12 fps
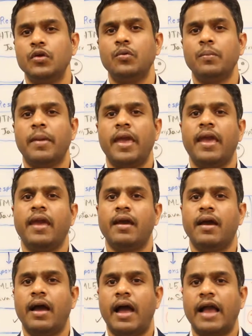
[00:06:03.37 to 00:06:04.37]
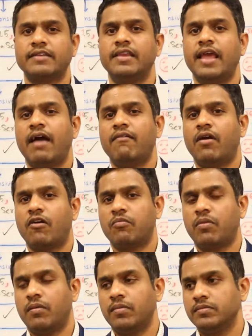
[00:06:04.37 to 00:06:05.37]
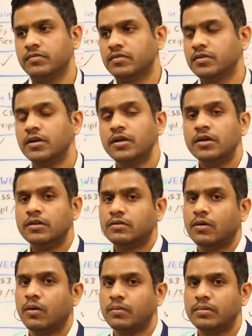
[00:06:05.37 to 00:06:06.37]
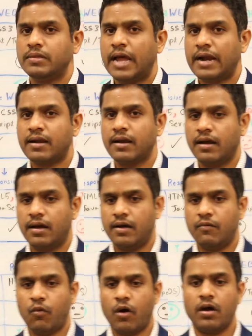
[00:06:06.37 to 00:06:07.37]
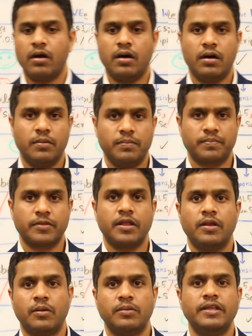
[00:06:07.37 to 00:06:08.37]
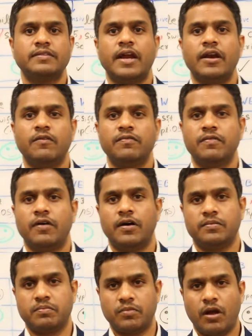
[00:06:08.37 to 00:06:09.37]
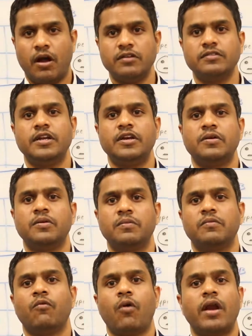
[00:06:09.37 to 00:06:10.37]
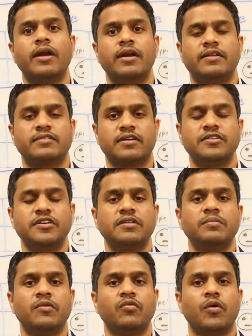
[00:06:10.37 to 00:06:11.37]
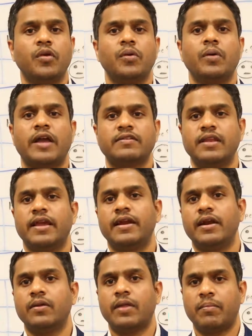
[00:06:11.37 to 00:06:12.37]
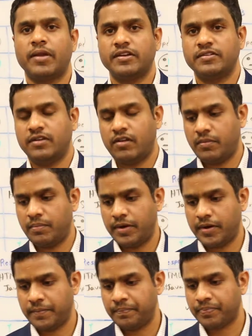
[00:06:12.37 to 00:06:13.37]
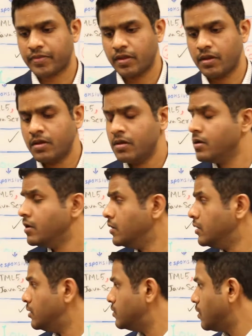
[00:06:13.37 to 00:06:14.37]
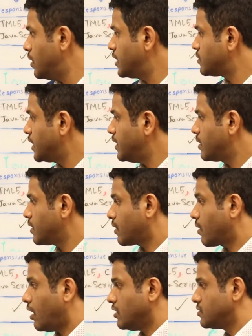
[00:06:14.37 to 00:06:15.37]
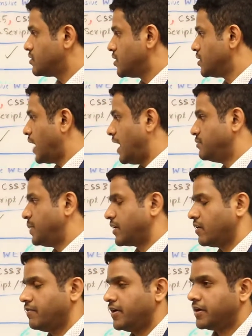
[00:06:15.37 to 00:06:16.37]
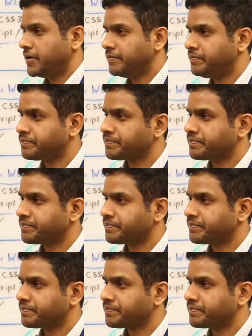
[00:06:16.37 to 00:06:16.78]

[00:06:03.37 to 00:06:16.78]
you may actually have a lot of problems. So that these kind of thoughts need to warrant a discussion before you actually get into the application development. So let's get into the cost aspect of it.